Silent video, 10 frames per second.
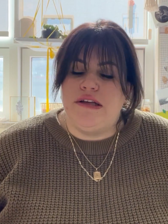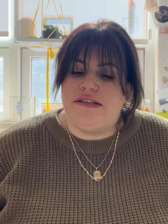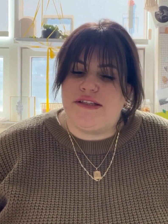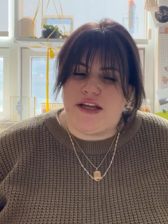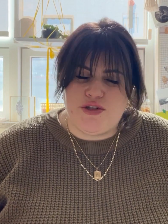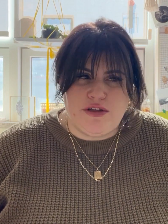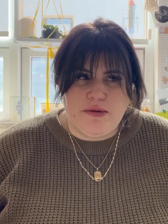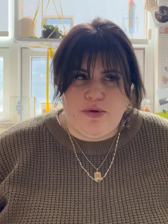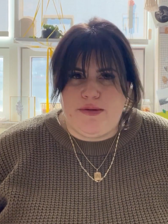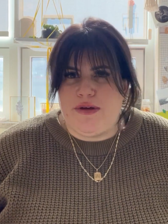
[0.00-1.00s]
scheduling an
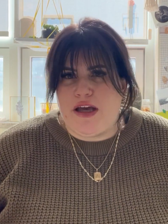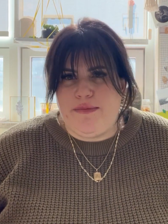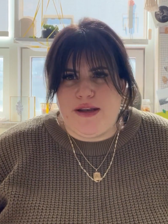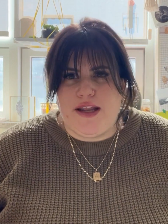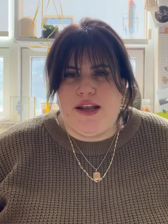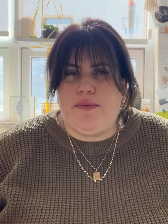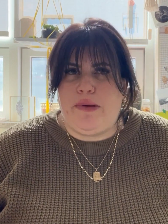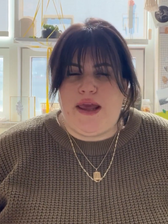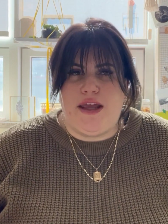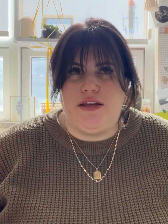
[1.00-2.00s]
appointment, coming in and
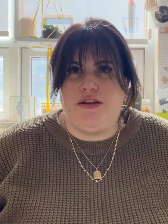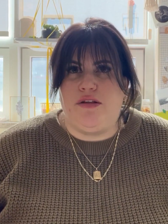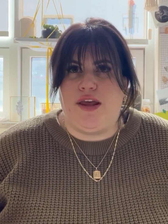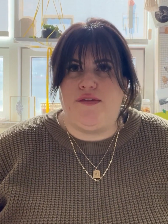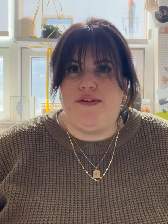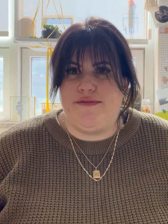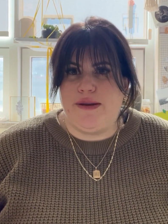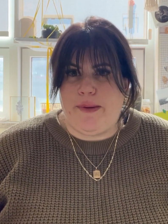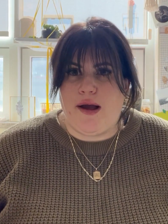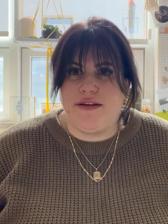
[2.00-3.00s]
paying you like
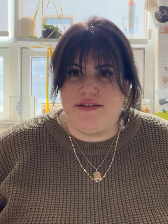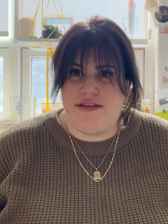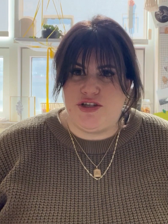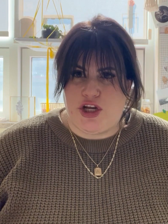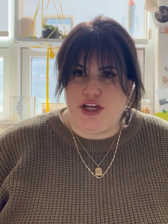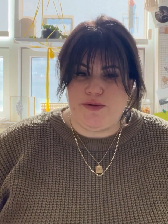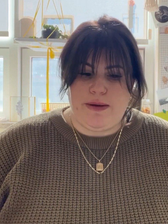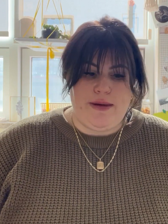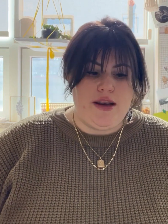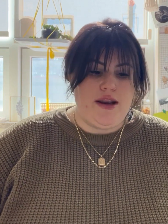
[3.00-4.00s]
$50 to change my
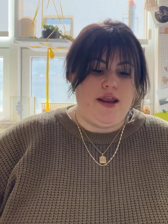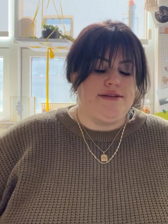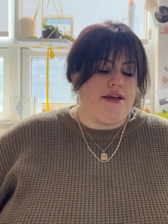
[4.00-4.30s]
Band-Aid.